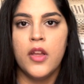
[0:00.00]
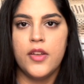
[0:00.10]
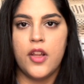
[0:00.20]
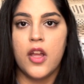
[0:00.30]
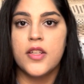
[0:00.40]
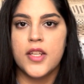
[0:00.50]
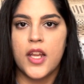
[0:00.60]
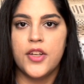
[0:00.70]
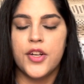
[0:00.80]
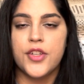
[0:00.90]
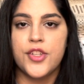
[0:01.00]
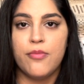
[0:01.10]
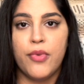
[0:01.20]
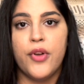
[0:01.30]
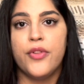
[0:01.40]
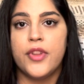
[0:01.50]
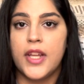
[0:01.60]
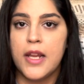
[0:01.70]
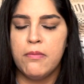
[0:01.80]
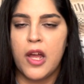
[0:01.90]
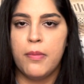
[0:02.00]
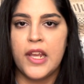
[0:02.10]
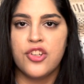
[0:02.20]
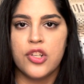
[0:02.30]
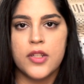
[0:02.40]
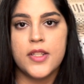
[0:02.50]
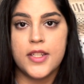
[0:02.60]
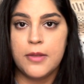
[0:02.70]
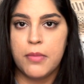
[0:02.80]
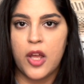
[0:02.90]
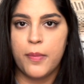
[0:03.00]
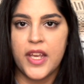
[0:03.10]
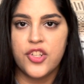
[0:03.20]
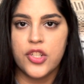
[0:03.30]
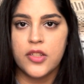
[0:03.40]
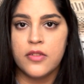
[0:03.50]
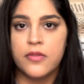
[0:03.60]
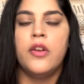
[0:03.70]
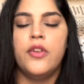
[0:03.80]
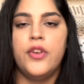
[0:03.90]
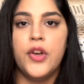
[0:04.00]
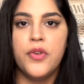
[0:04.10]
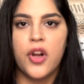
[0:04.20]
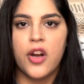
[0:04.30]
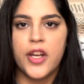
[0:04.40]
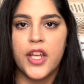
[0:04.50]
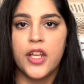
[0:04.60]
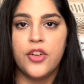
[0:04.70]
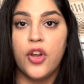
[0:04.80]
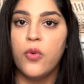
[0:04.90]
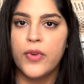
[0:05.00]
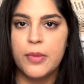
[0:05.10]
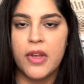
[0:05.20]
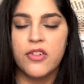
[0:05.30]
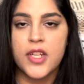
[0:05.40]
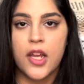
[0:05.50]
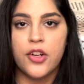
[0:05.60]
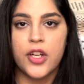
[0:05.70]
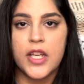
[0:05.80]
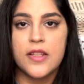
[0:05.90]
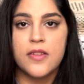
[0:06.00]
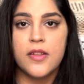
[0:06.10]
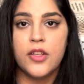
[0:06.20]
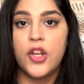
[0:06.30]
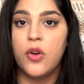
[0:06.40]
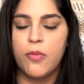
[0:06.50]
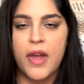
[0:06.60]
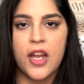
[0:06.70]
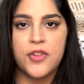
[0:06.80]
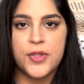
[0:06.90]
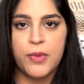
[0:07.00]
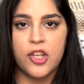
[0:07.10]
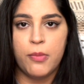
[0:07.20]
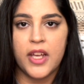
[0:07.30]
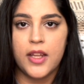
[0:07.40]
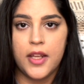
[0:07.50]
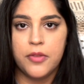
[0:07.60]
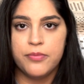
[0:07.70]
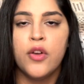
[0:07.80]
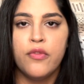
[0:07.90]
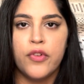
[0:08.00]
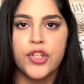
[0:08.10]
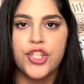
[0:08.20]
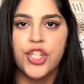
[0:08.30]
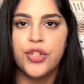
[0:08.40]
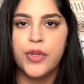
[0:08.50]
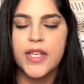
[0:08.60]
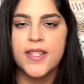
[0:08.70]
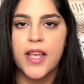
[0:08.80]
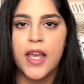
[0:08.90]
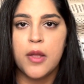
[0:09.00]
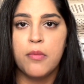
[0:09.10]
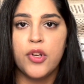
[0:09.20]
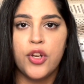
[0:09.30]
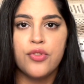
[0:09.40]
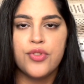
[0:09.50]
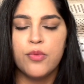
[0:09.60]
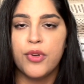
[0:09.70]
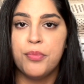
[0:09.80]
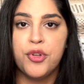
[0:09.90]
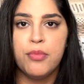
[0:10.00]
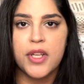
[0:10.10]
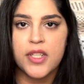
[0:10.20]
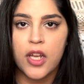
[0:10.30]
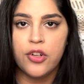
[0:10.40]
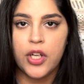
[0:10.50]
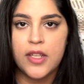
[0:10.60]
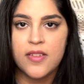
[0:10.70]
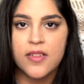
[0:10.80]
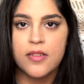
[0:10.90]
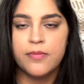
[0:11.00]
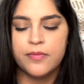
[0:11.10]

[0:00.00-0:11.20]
non-tender to both light palpation and deep palpation, no guarding, no rebound tenderness, no hepatosplenomegaly. For GU exam, no suprapubic tenderness,